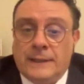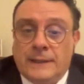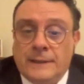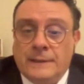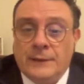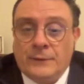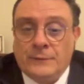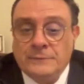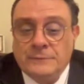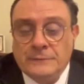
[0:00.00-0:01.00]
you know,
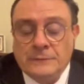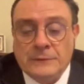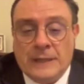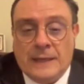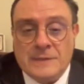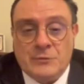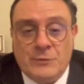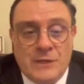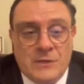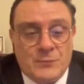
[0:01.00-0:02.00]
as
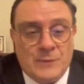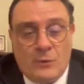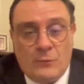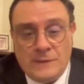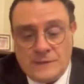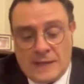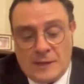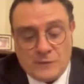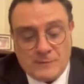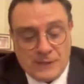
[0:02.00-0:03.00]
Greeks,
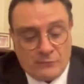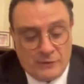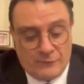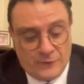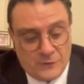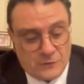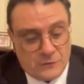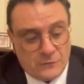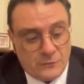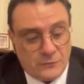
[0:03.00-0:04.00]
I always make a reference
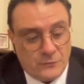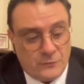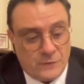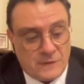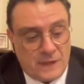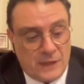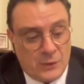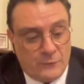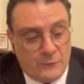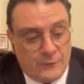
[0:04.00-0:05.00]
to the
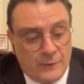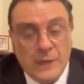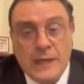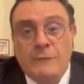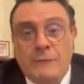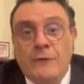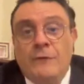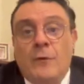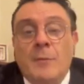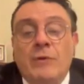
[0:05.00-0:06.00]
saying of if a
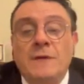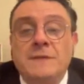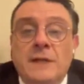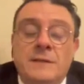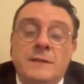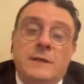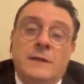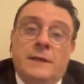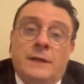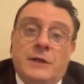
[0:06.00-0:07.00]
former president,
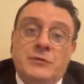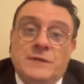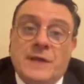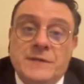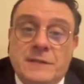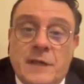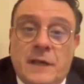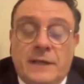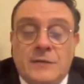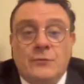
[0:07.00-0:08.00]
Christos
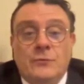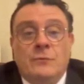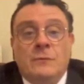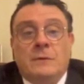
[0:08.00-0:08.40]
Haltzatakis, who